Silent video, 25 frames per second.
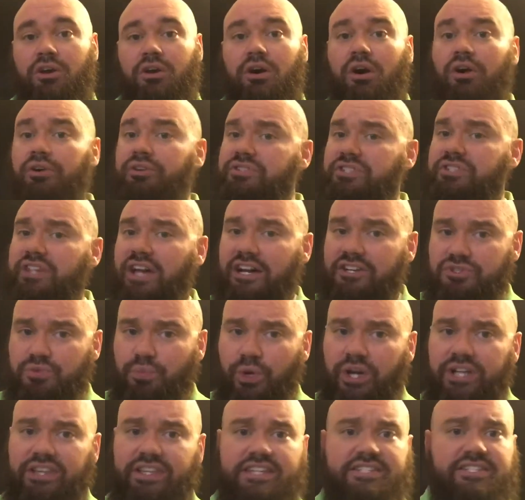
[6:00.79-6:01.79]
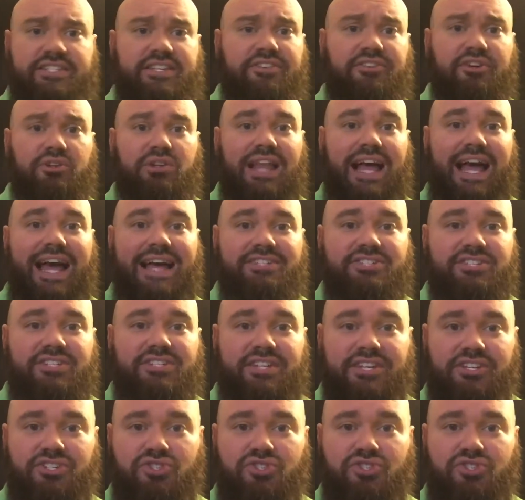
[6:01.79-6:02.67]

Ocotal's winless in their last 6